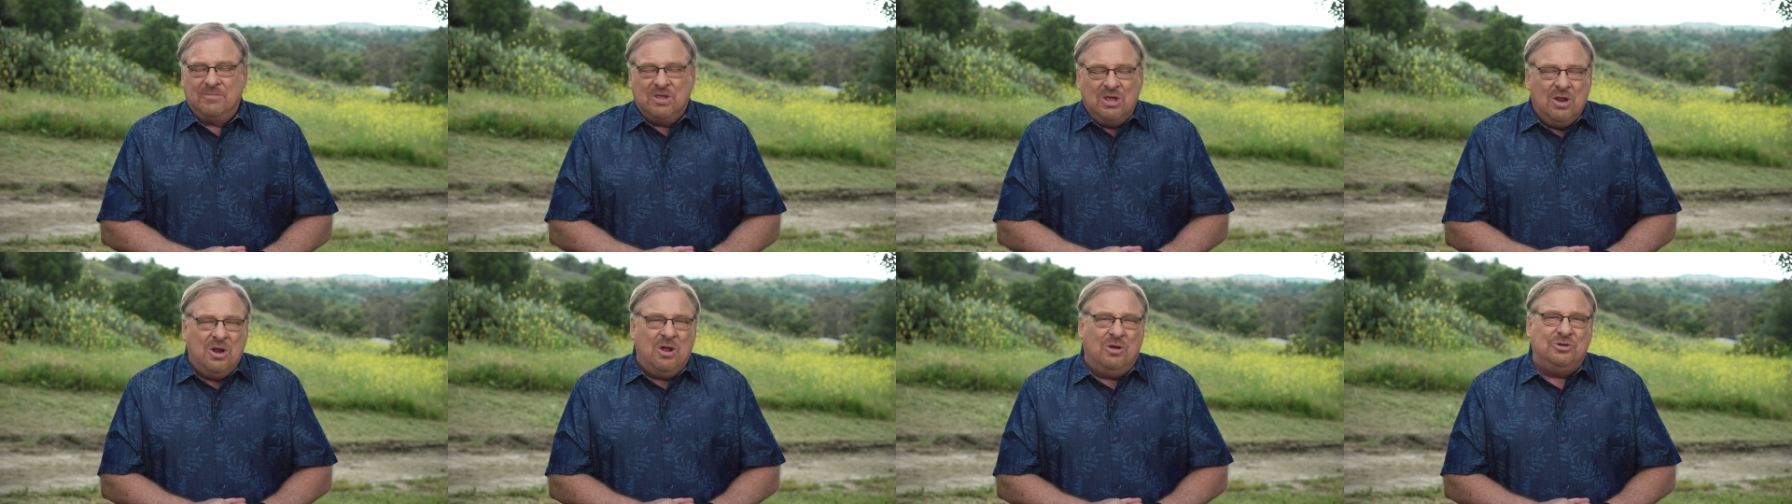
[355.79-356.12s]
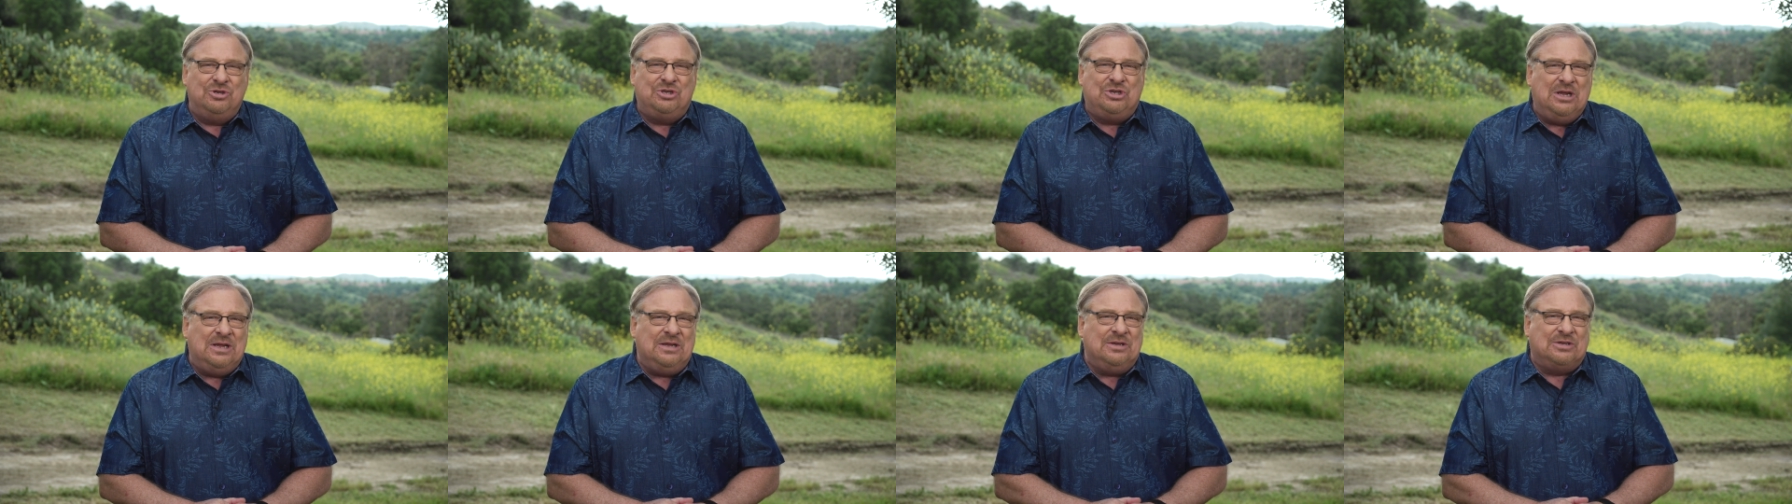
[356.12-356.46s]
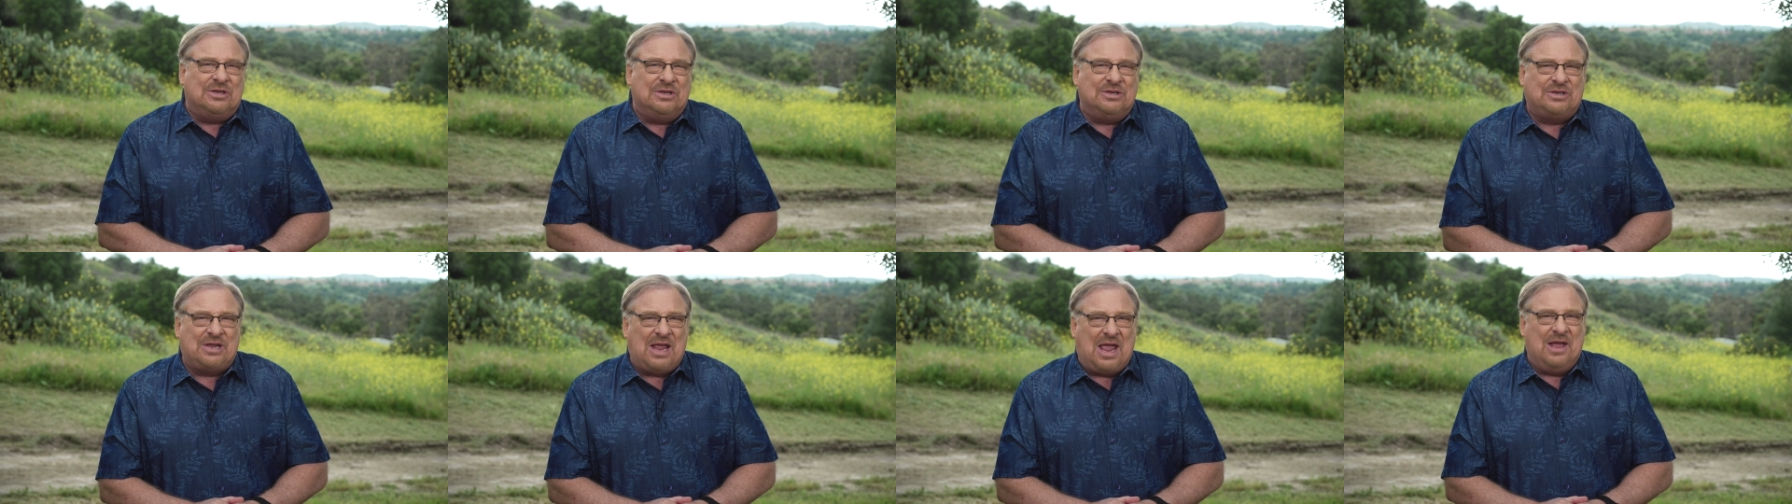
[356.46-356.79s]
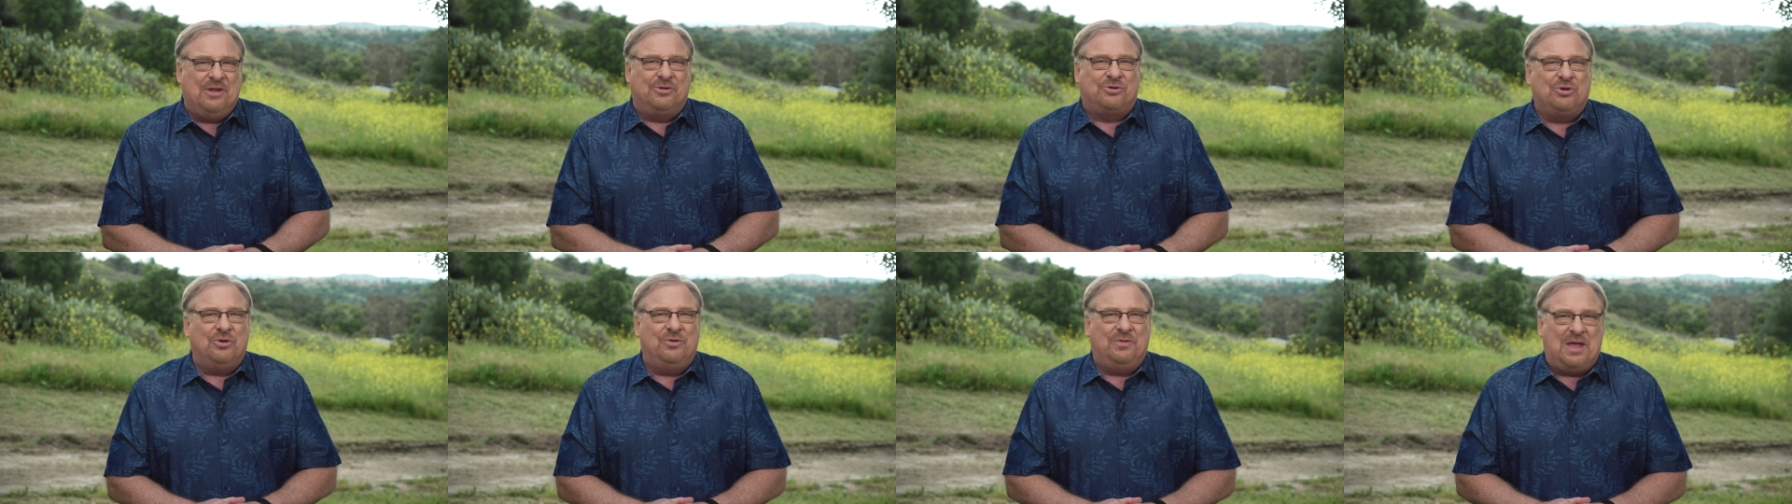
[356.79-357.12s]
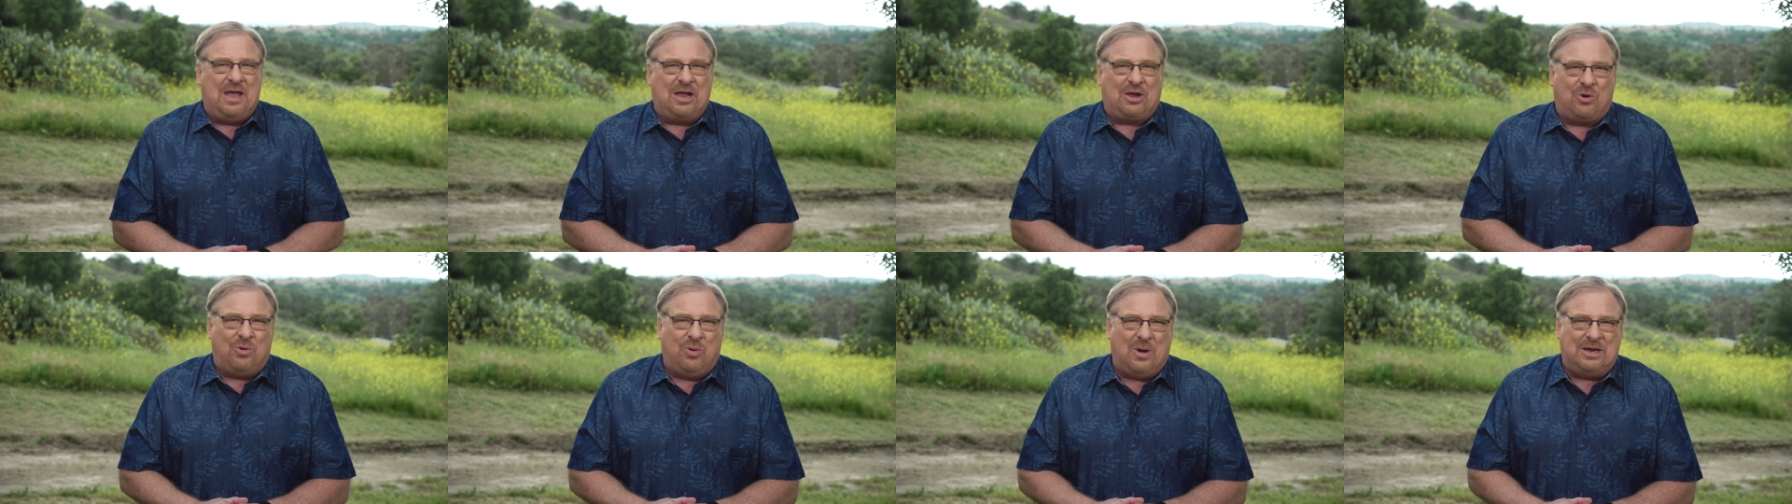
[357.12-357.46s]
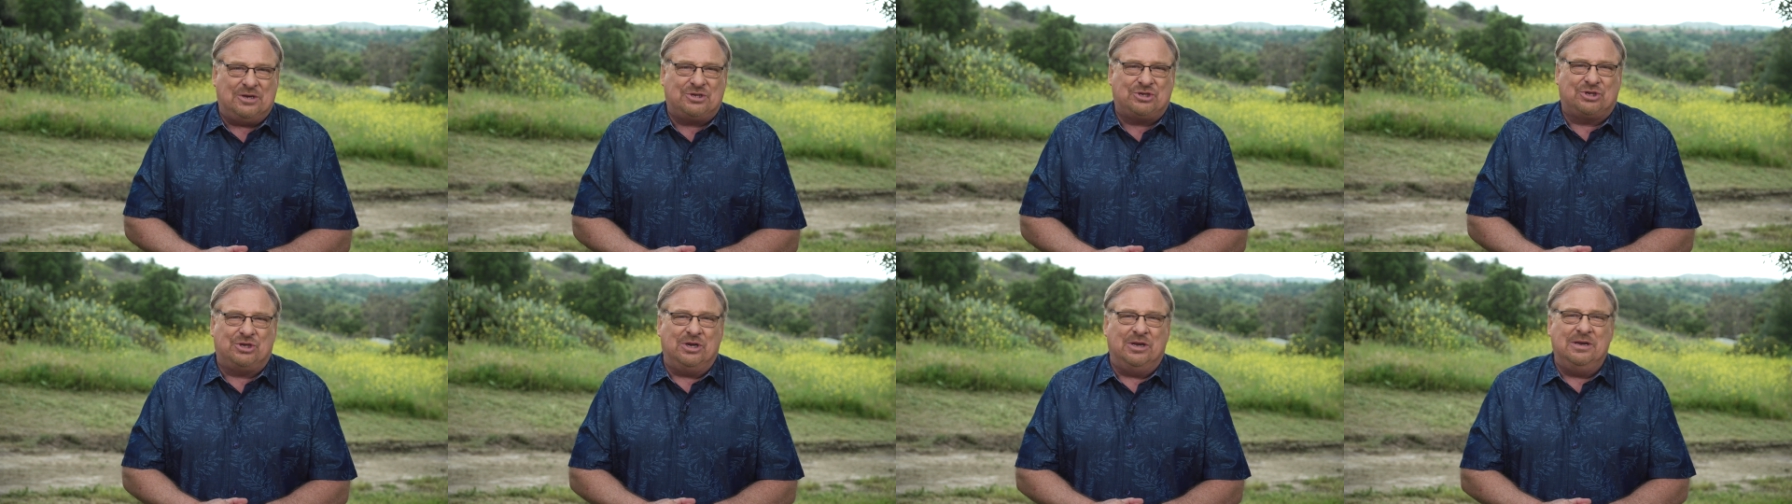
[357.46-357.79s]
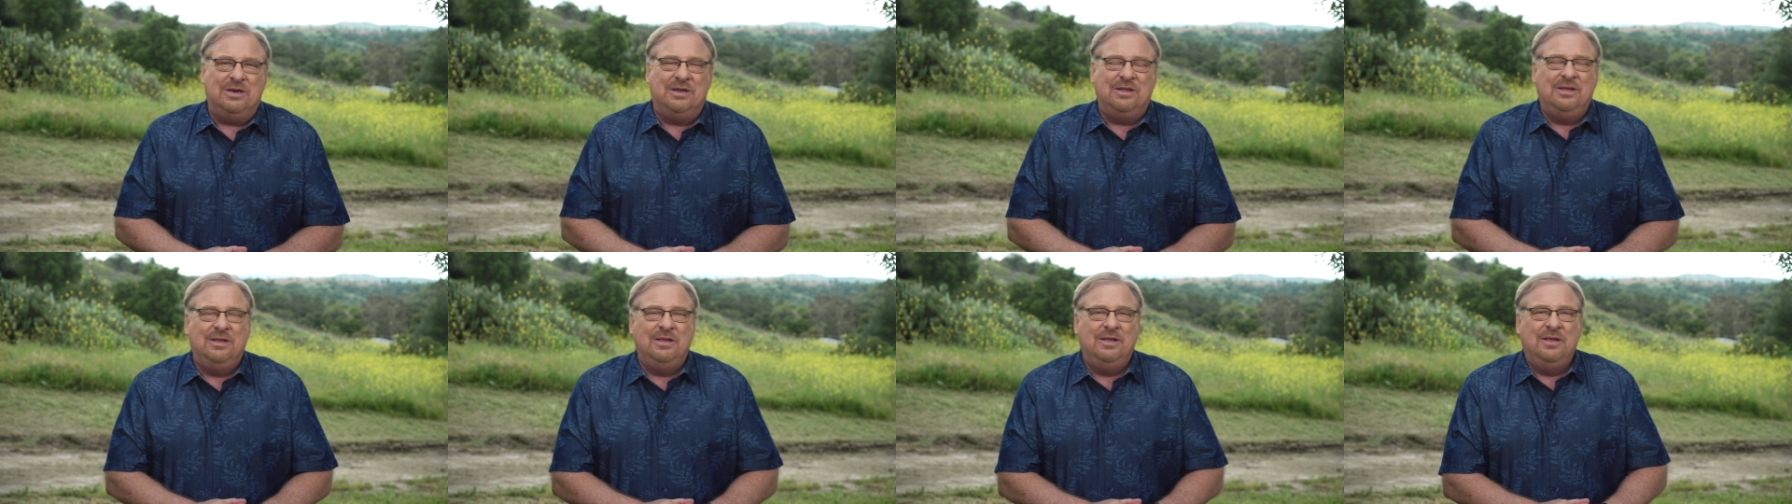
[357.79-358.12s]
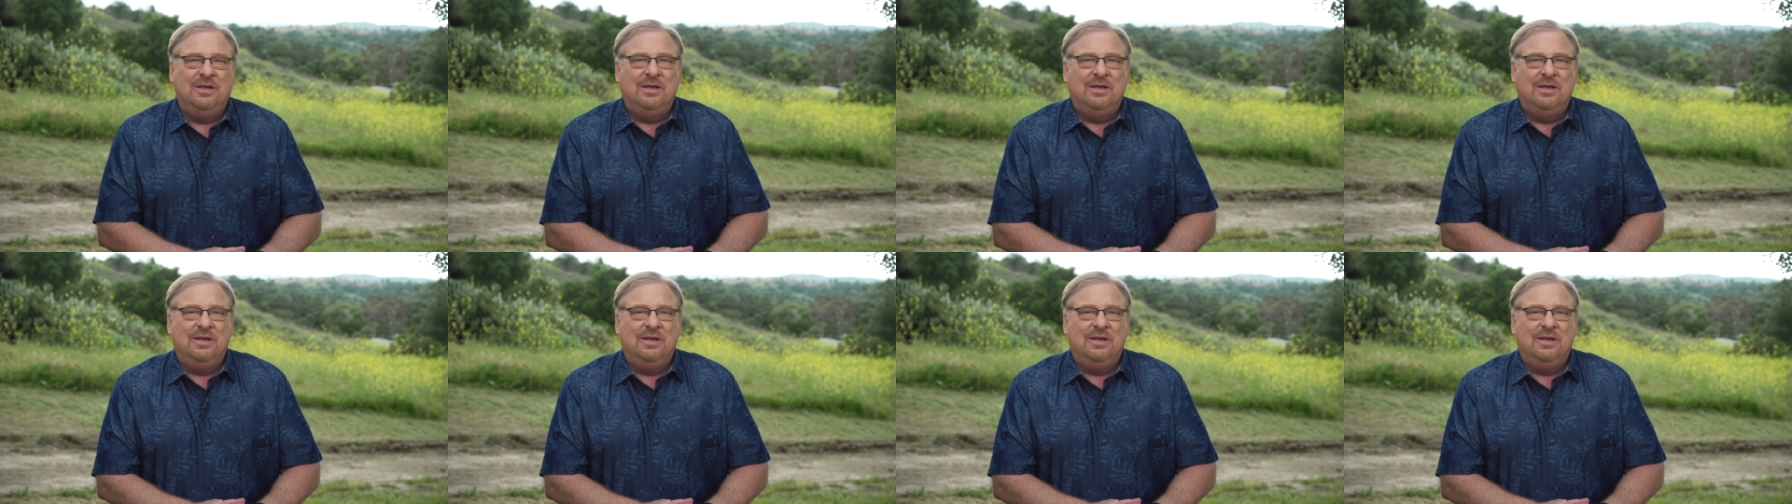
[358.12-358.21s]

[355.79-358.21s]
You know, Jesus answered that question